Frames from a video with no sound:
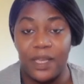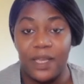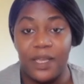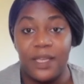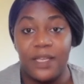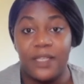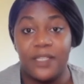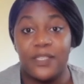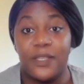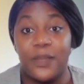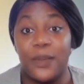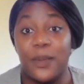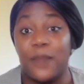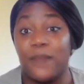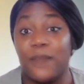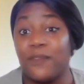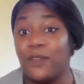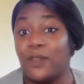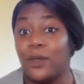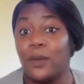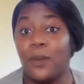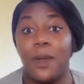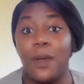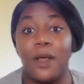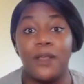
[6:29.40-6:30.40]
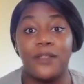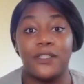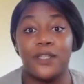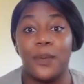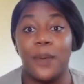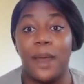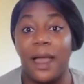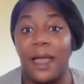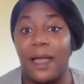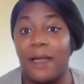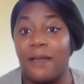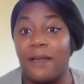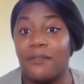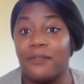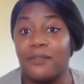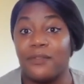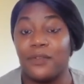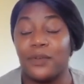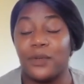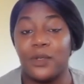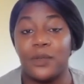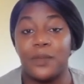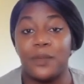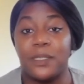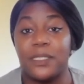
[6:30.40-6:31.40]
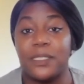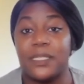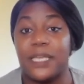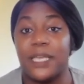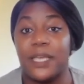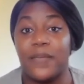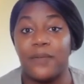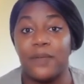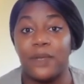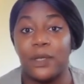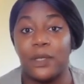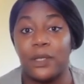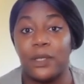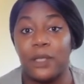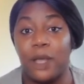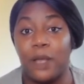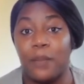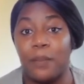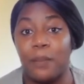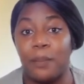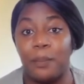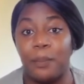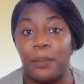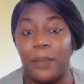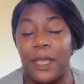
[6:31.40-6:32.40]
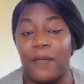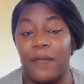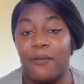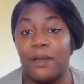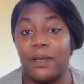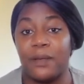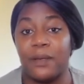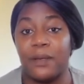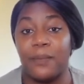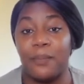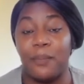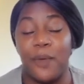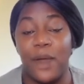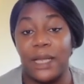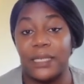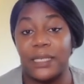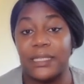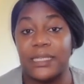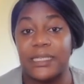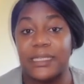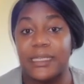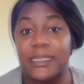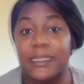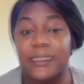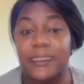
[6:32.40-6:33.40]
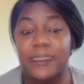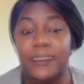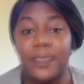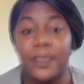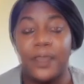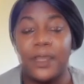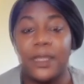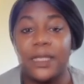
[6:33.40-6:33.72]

So if you also have good material on peering practices,